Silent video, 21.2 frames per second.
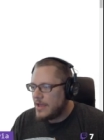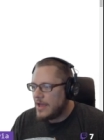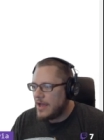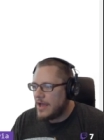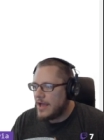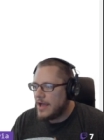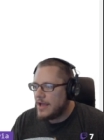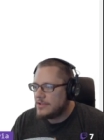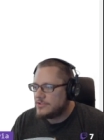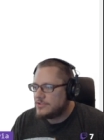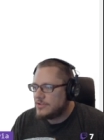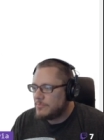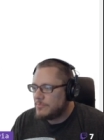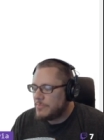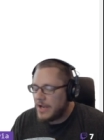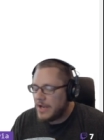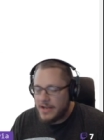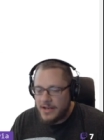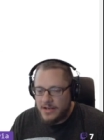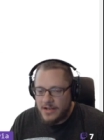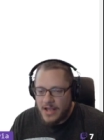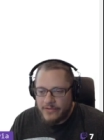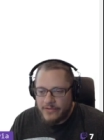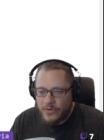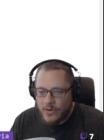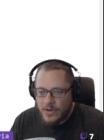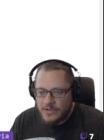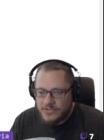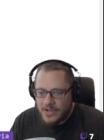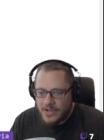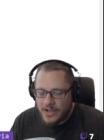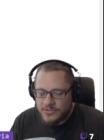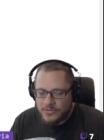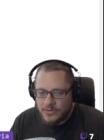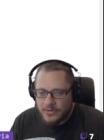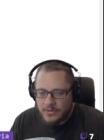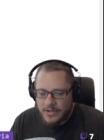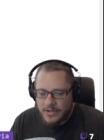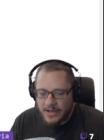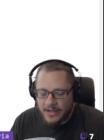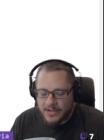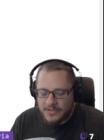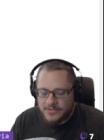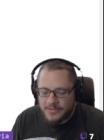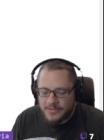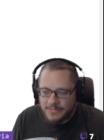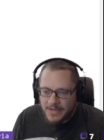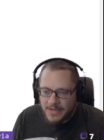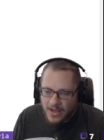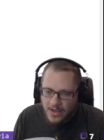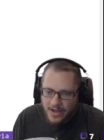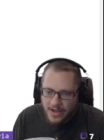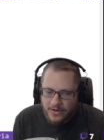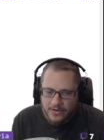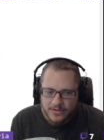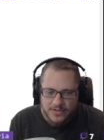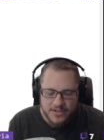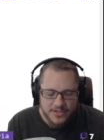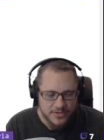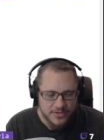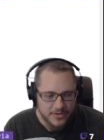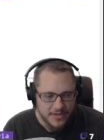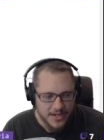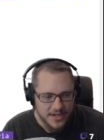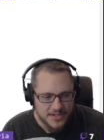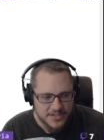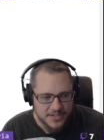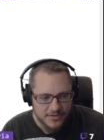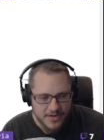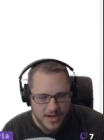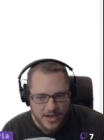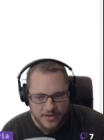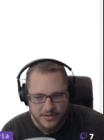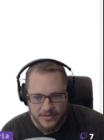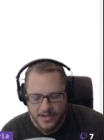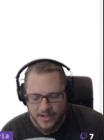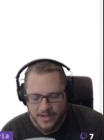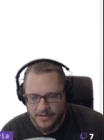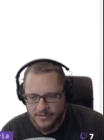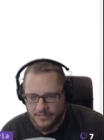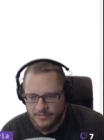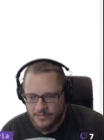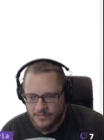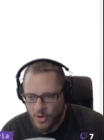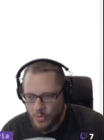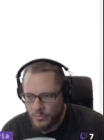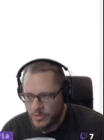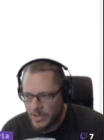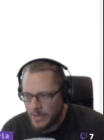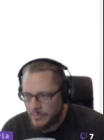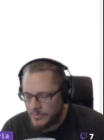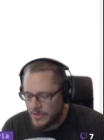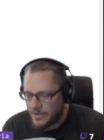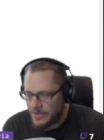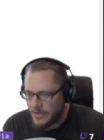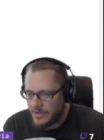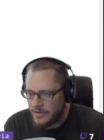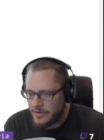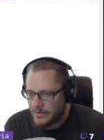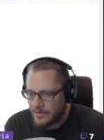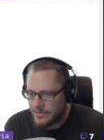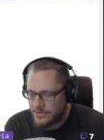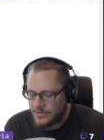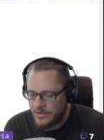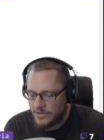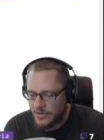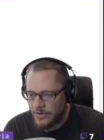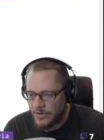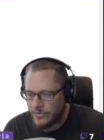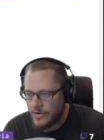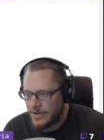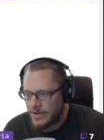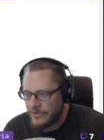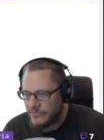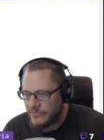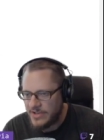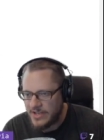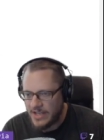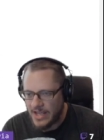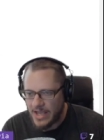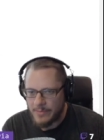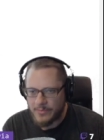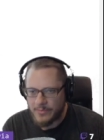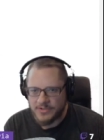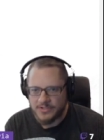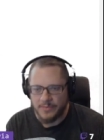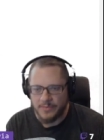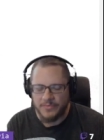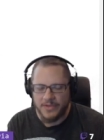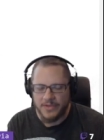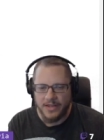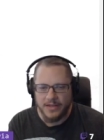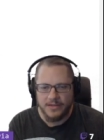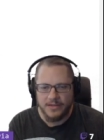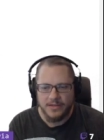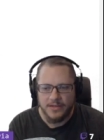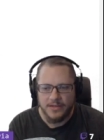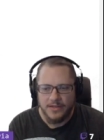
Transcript: But I need to have OS X or Linux. Now I could just go the easy route and open up create a VM or something